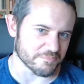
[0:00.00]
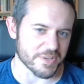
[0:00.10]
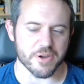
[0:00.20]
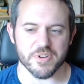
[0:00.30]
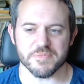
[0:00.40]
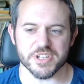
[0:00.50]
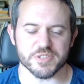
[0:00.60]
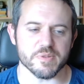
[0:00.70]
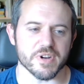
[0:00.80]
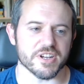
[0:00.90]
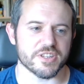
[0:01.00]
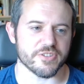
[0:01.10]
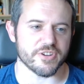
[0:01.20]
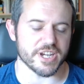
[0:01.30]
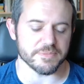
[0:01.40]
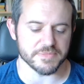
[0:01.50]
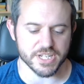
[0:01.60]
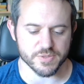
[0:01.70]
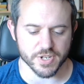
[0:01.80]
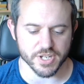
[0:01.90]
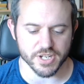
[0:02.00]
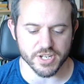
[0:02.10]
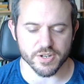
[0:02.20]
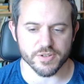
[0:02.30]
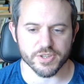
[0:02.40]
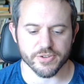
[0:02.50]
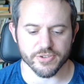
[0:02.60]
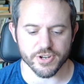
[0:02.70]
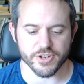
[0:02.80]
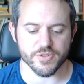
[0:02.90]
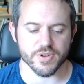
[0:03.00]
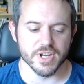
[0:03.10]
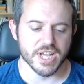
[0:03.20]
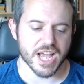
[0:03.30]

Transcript: bear with me as we work through it, is we're going to go through